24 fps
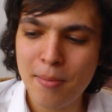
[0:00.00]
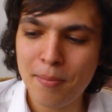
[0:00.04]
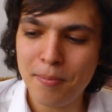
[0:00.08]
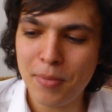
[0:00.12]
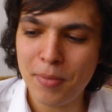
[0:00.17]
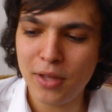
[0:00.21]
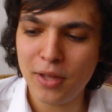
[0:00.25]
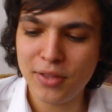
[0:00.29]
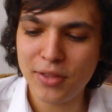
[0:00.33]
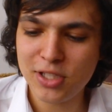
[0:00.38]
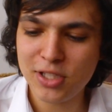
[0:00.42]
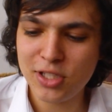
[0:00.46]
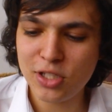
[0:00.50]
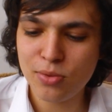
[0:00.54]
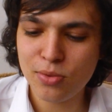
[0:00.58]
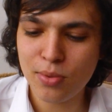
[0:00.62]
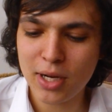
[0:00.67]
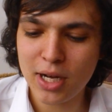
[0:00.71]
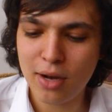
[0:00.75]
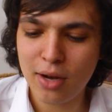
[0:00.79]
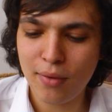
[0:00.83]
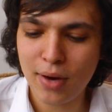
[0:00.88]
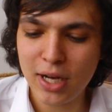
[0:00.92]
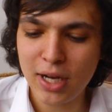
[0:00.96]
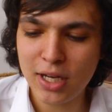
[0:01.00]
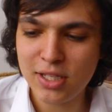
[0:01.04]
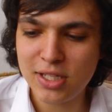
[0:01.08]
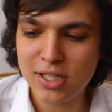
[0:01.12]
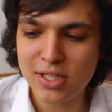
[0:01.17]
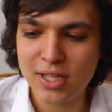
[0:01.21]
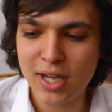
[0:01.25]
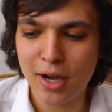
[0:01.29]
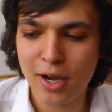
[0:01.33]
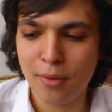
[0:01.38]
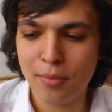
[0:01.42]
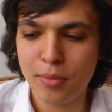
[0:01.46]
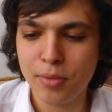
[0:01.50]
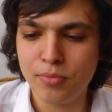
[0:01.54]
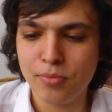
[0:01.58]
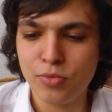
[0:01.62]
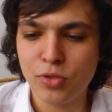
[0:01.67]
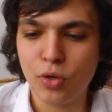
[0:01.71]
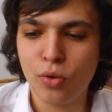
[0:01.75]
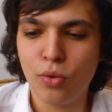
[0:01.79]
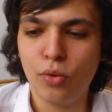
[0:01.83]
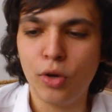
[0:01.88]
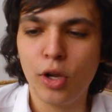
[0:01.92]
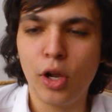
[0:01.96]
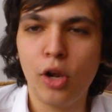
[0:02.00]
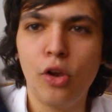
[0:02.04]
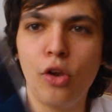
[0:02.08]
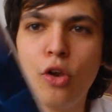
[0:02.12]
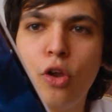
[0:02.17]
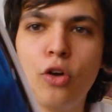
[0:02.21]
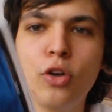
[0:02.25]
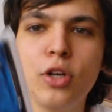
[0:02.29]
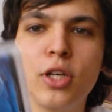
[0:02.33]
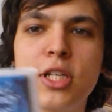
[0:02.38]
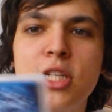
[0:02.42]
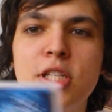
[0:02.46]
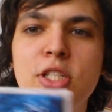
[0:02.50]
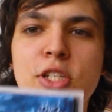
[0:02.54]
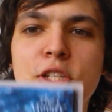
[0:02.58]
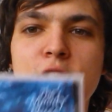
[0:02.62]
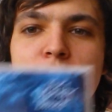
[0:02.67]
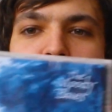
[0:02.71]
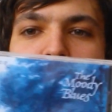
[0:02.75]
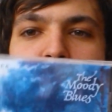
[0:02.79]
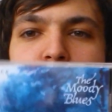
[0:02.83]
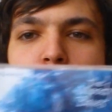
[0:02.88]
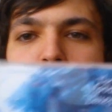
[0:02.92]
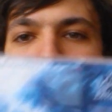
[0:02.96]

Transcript: But this is one of their 80s albums called Long Distance